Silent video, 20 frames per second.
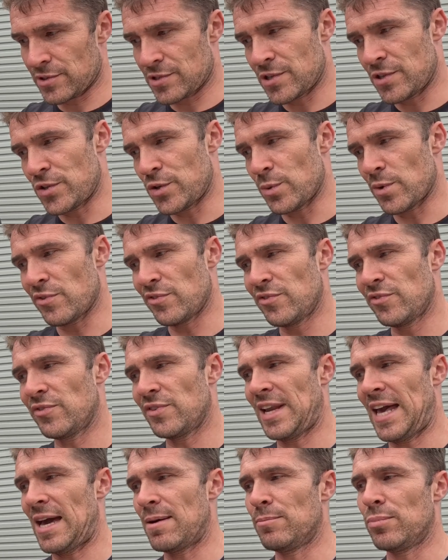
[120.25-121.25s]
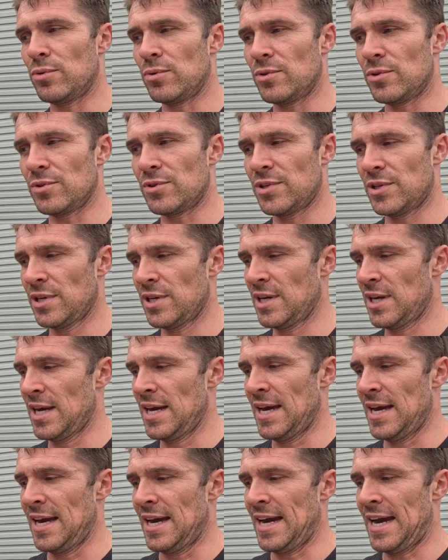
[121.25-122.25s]
us to do a flat board
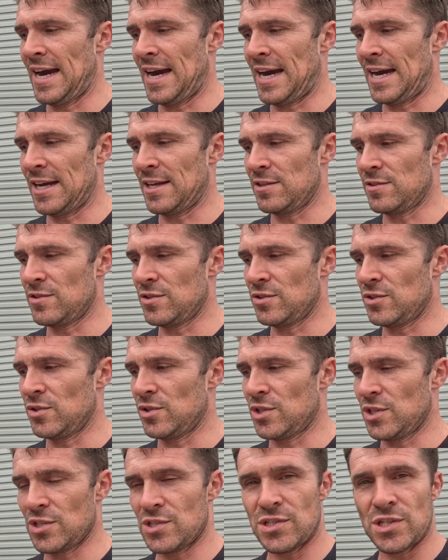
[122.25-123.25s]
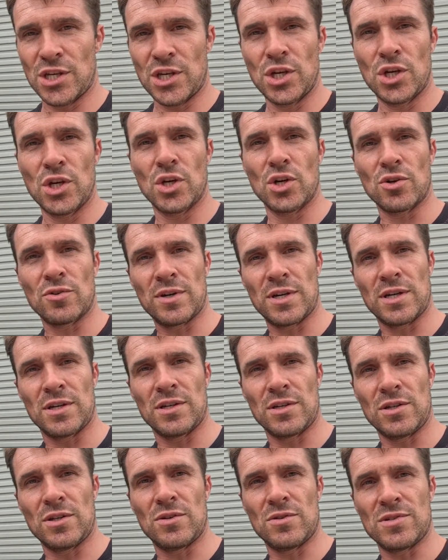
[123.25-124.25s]
and you just secure it
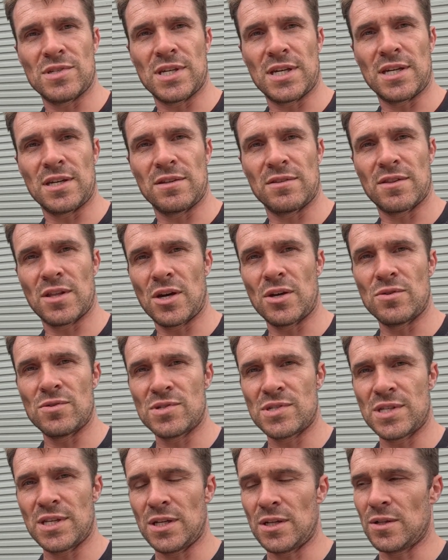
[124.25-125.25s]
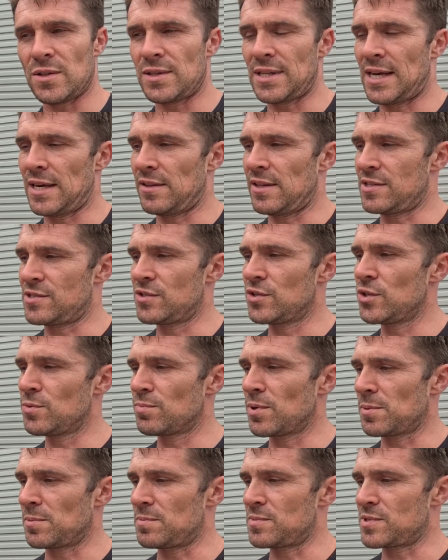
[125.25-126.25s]
using those still. Now, there's two
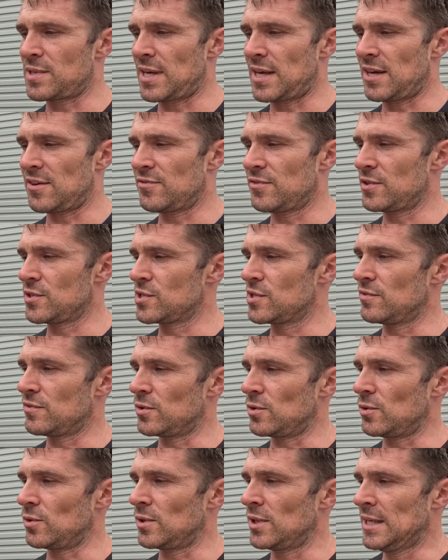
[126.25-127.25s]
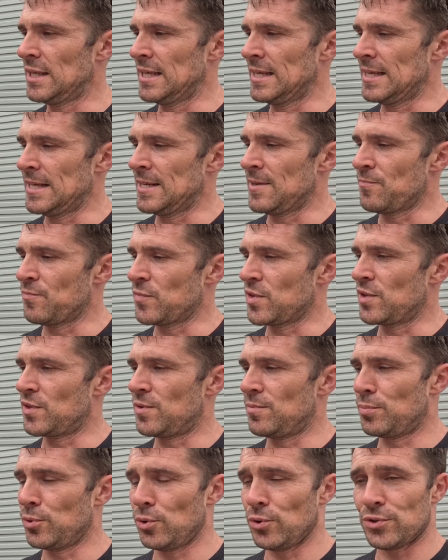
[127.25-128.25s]
problems with that. First of all, the
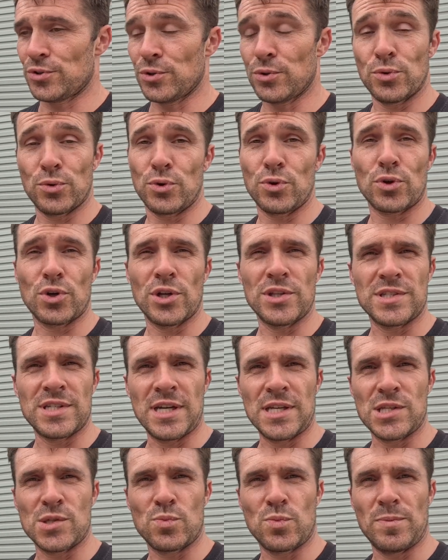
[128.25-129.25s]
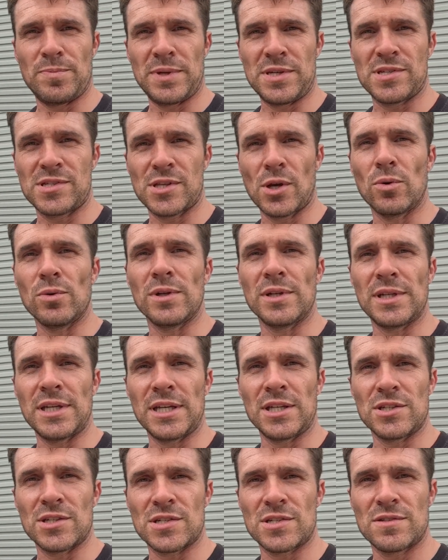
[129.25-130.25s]
board and all your contents would be stolen
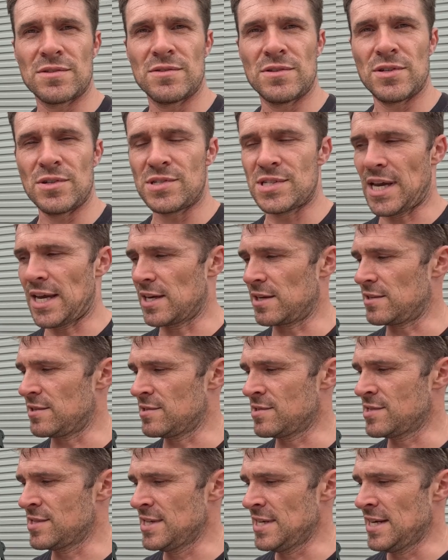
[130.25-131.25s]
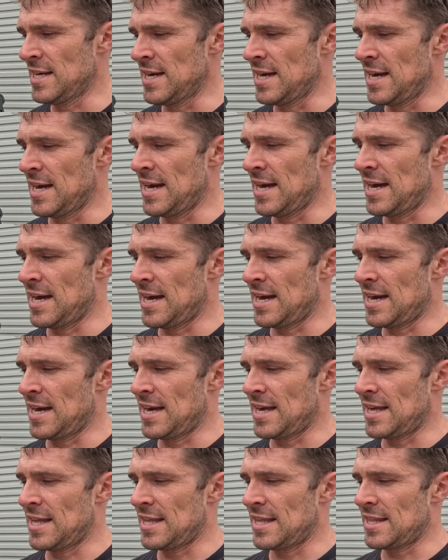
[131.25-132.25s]
in just 2 seconds.
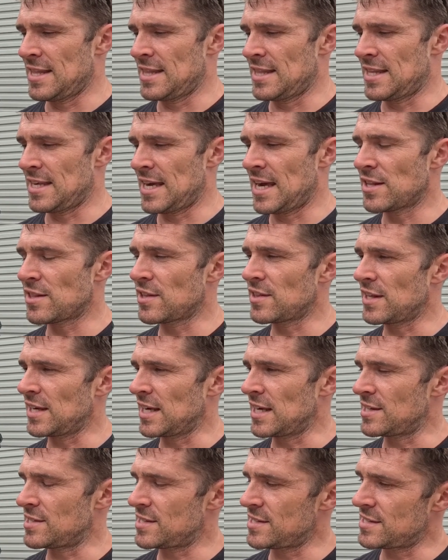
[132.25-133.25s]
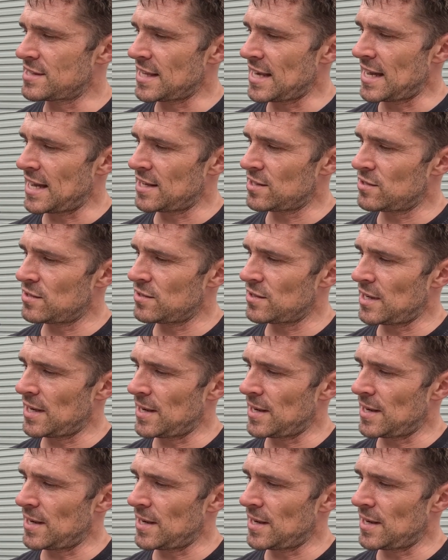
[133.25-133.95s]
The other thing is that